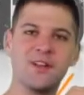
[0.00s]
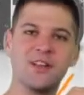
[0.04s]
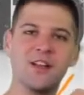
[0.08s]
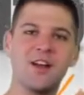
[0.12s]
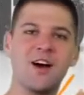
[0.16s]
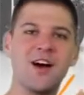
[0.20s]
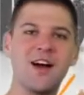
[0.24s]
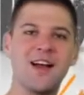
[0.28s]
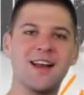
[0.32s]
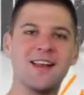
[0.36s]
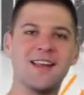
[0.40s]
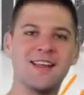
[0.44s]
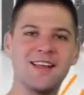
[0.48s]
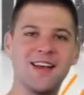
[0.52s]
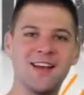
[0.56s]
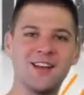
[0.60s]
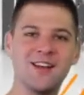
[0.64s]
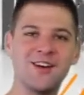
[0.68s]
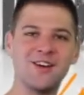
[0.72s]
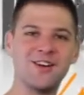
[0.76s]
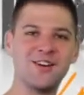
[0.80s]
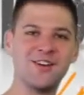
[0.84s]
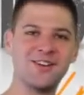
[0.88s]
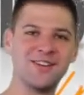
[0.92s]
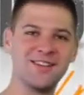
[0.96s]
light
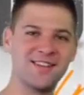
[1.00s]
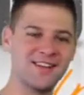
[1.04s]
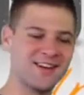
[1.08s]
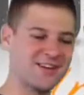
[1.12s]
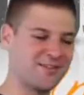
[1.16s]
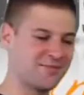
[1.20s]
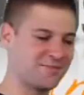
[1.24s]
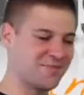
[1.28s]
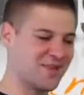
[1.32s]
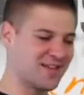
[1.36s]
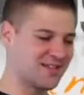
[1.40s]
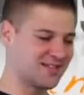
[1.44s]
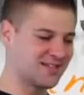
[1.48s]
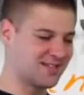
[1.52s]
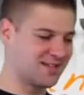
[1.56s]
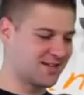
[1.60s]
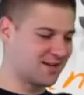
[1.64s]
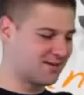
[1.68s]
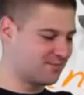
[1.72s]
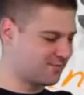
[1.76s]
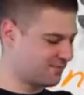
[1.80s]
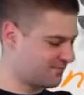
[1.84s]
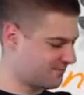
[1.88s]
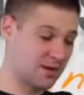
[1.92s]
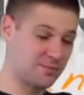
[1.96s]
yellow that I've mixed
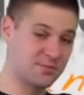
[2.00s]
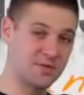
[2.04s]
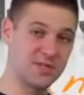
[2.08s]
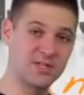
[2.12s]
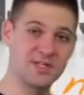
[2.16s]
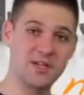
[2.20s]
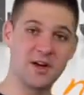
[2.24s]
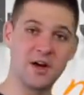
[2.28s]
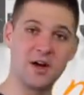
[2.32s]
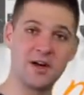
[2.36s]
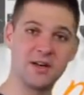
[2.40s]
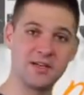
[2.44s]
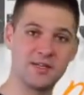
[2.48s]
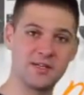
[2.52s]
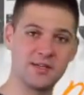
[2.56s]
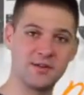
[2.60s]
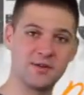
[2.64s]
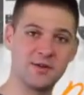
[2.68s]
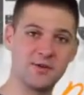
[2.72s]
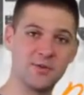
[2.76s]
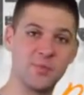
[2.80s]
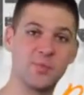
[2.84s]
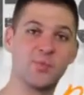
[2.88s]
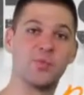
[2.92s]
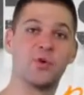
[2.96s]
up, I'm just going
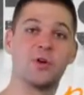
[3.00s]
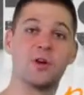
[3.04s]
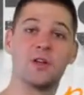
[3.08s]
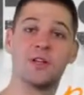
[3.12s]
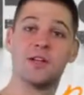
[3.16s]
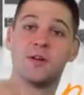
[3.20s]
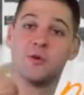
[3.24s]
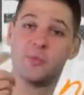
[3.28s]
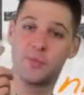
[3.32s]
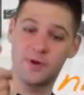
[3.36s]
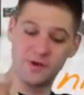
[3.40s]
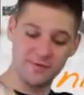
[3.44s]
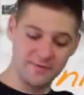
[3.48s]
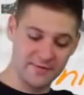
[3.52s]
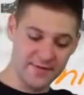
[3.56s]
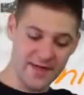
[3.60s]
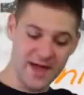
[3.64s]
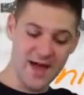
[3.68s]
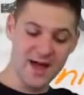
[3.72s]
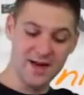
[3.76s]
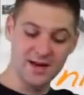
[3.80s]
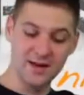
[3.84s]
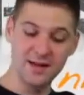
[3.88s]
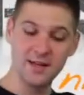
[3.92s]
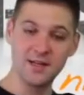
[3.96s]
to put a little bit of
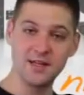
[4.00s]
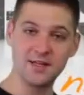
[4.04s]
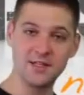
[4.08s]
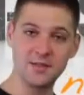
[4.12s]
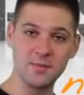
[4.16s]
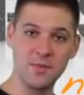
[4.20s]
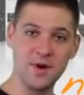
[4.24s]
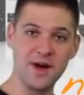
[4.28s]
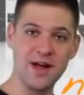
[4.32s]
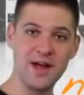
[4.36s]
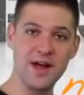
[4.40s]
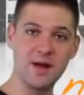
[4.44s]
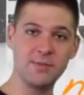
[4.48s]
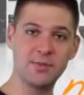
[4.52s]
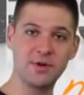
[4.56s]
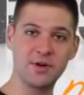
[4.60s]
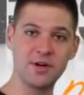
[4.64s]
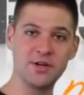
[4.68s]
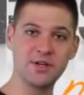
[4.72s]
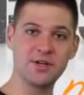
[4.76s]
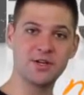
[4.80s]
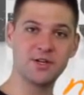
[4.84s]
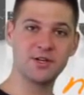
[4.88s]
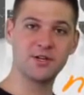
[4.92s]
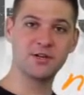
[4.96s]
that into my
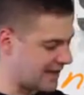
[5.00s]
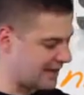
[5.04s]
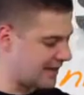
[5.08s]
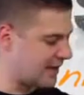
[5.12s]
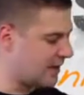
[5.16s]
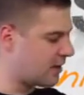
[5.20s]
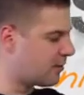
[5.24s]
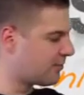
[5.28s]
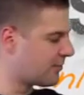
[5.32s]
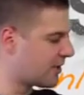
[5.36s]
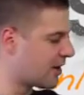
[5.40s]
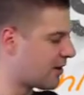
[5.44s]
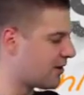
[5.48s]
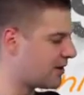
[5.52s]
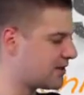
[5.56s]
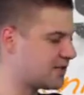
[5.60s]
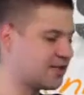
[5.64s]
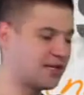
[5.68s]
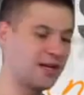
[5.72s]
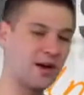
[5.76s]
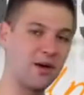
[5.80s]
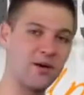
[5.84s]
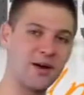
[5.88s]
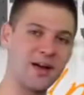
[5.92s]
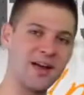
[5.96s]
airbrush, and then I'm going to
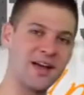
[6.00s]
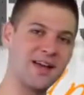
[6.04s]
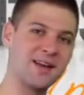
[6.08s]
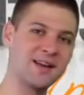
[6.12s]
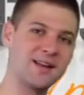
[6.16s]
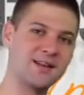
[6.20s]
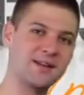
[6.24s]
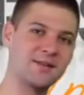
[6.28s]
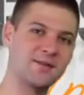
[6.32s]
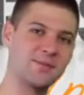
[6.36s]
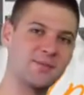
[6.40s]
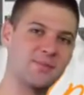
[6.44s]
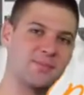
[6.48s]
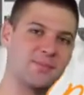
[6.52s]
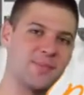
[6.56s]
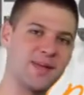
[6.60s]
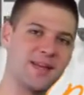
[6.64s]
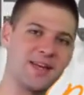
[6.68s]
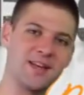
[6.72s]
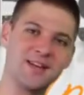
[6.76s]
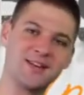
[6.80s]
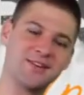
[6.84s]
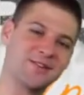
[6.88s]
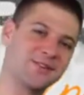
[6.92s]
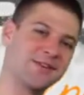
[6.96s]
go ahead and
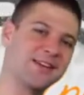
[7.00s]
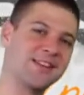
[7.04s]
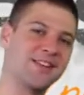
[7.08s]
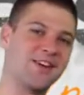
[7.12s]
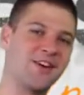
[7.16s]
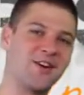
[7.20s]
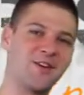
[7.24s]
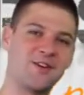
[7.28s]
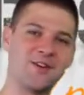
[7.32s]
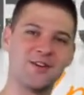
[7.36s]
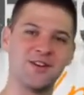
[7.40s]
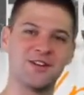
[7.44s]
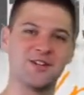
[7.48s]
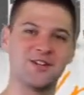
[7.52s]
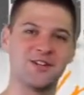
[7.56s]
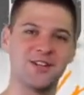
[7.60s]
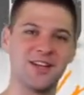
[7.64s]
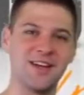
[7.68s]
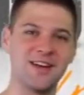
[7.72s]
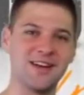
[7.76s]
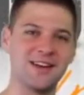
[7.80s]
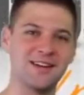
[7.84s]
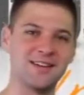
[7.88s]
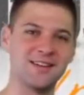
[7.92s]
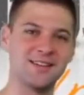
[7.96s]
begin doing the orange
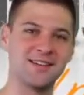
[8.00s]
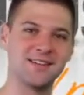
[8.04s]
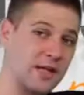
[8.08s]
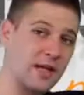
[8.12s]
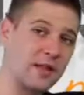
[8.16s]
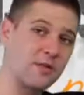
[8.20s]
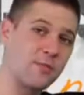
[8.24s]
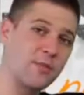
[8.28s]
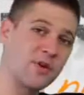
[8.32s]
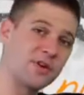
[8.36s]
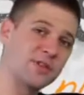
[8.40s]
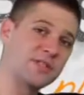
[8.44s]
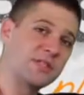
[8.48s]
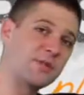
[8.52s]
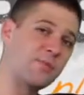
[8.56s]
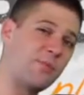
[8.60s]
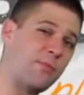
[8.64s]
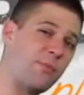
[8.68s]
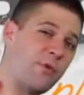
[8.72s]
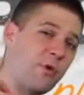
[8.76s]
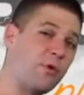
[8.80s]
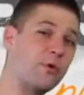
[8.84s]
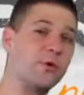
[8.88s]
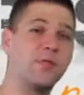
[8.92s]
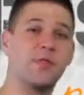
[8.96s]
layer. Now, the most
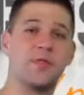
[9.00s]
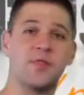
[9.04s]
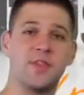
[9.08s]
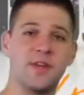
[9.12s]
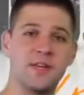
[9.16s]
important